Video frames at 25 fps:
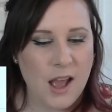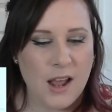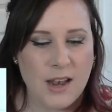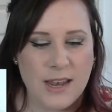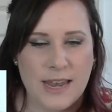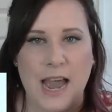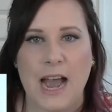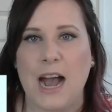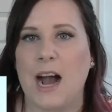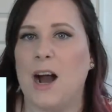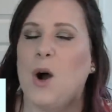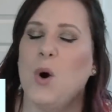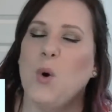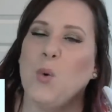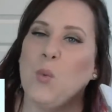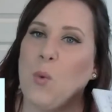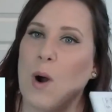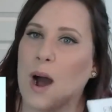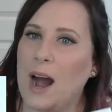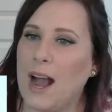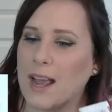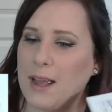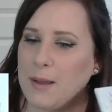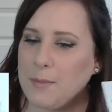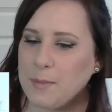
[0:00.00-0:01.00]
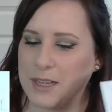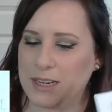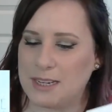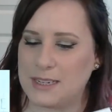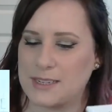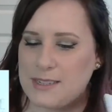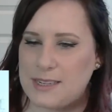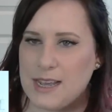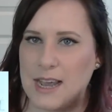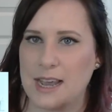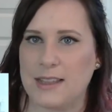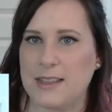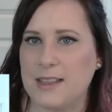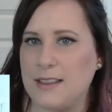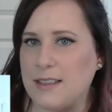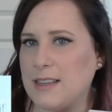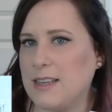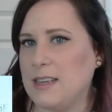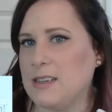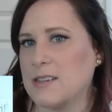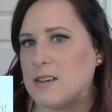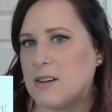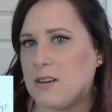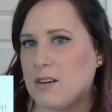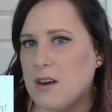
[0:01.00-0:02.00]
Now, why I'm gonna say that
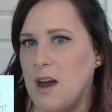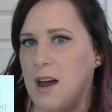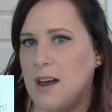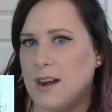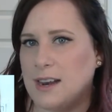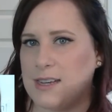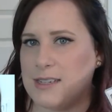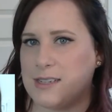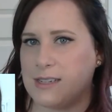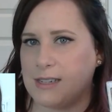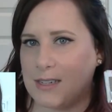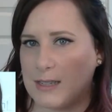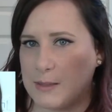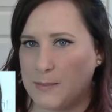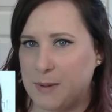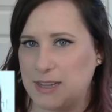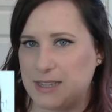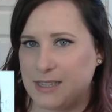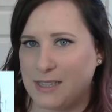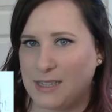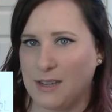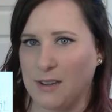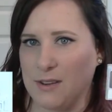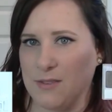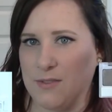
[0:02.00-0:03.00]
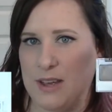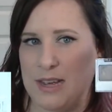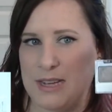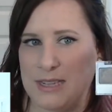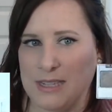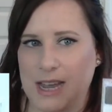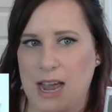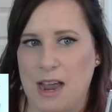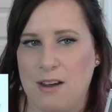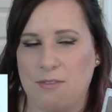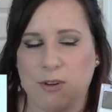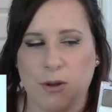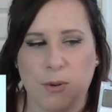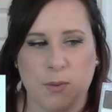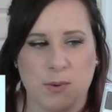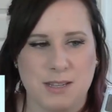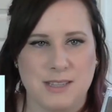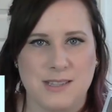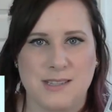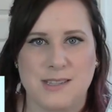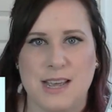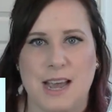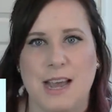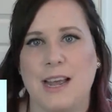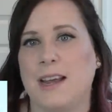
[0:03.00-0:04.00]
these are not as expensive as
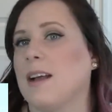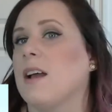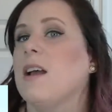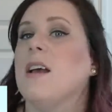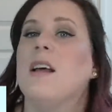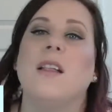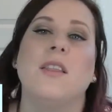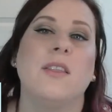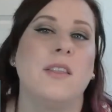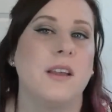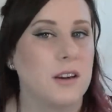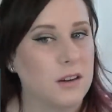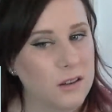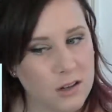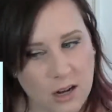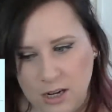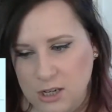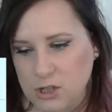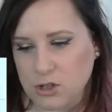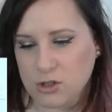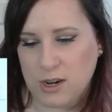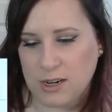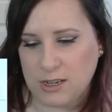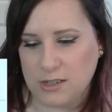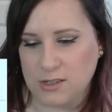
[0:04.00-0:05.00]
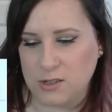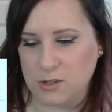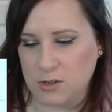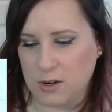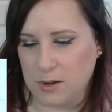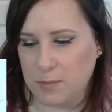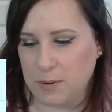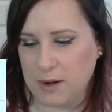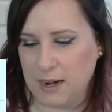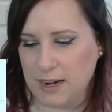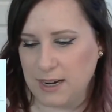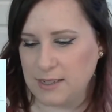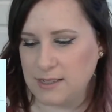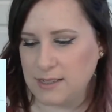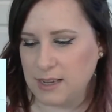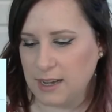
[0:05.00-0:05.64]
everyone's saying. They are not drugstore price.